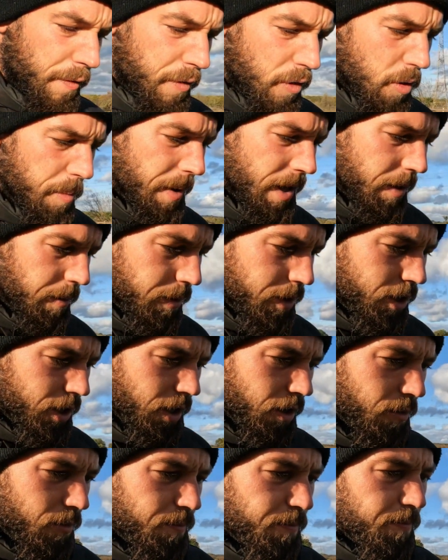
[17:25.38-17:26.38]
before, but it was
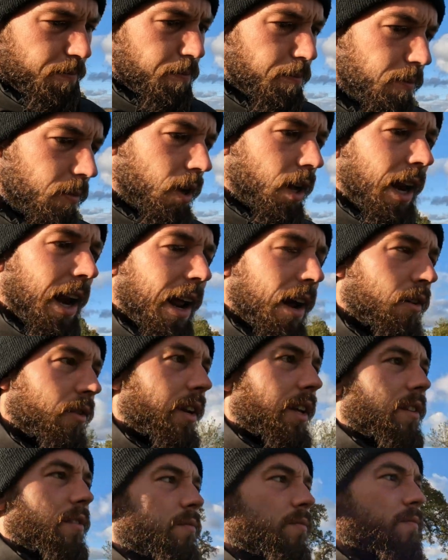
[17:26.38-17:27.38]
so
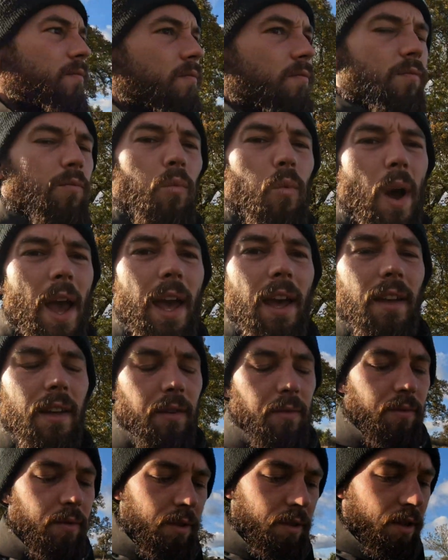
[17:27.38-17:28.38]
cloudy and wet,
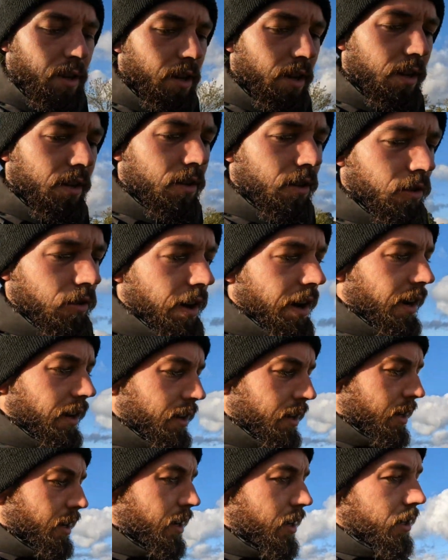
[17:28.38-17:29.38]
it was not
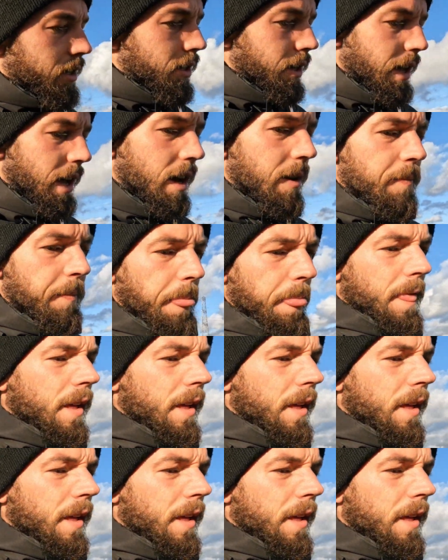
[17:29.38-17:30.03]
great. So yeah,